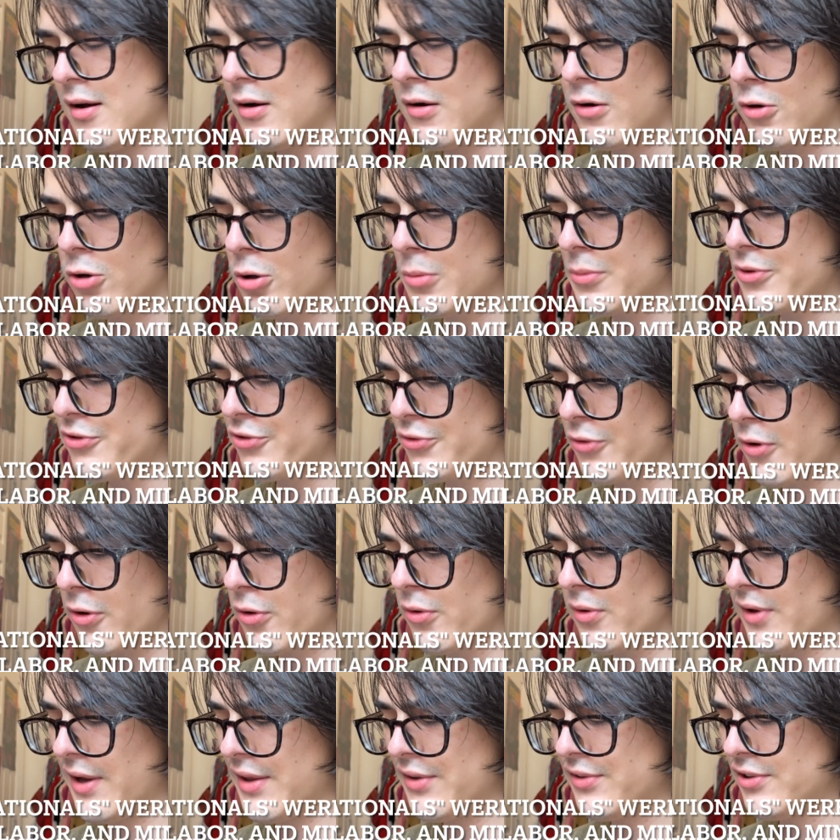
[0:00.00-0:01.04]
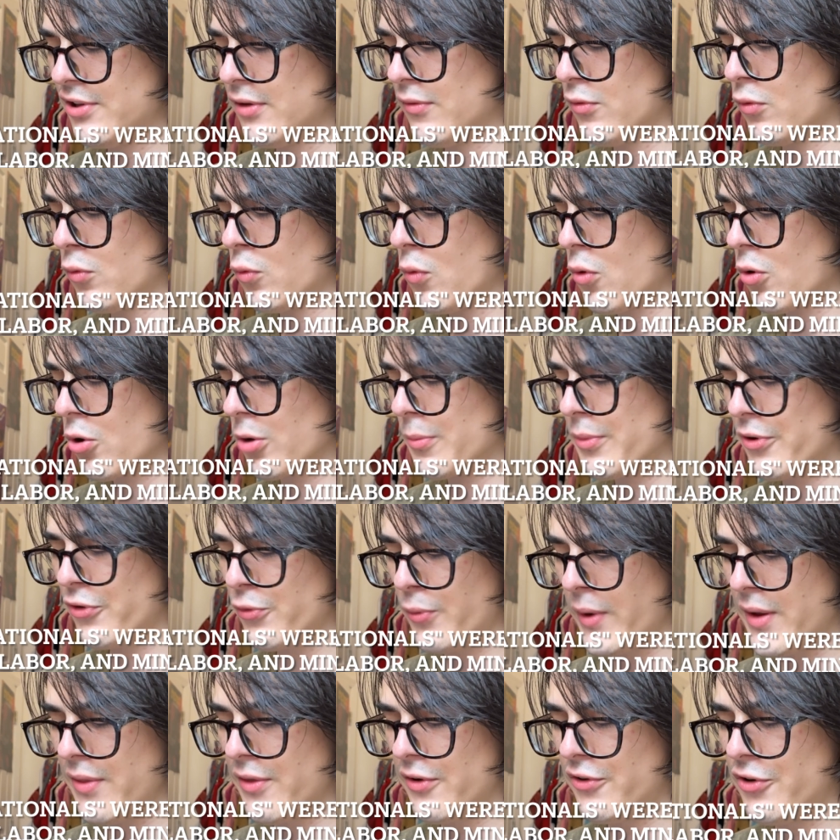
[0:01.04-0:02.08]
Armed struggle and civil war
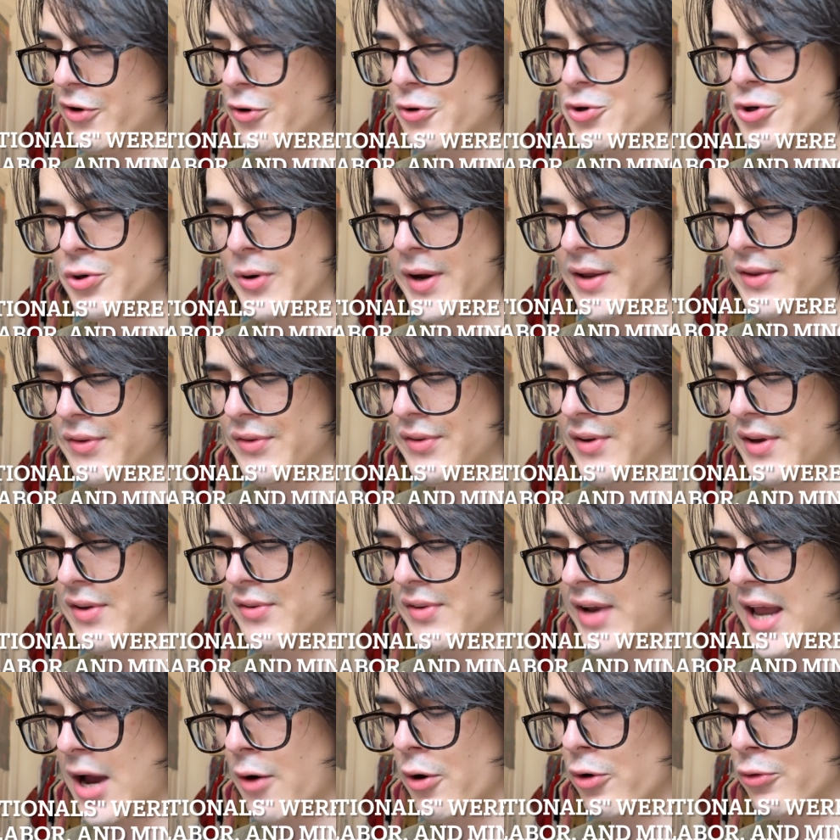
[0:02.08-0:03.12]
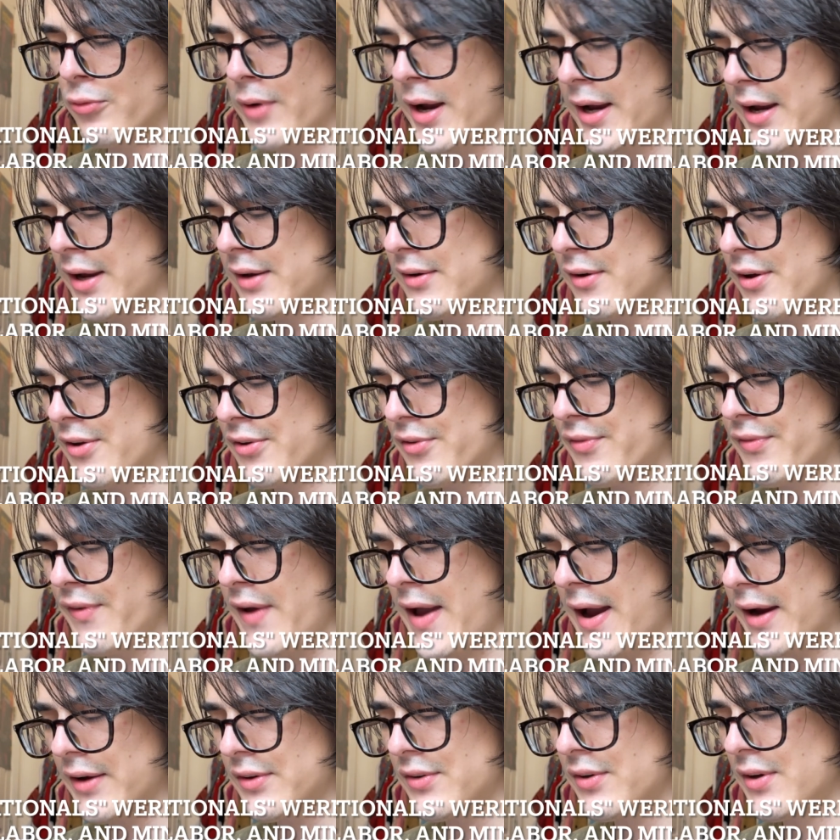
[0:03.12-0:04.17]
between the two trends is now a recognized
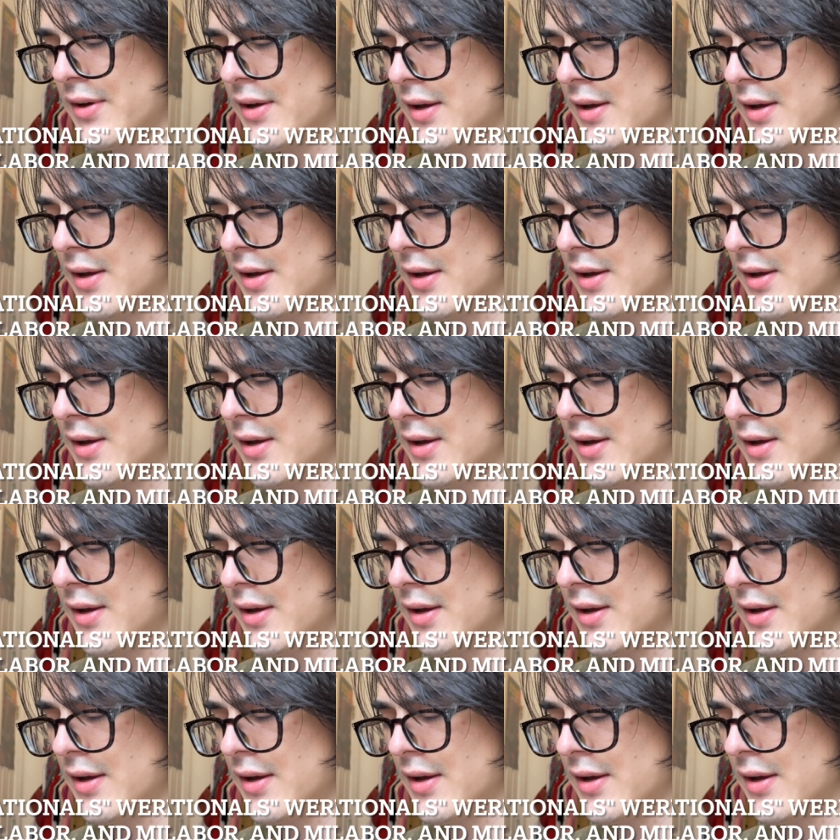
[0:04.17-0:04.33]
fact.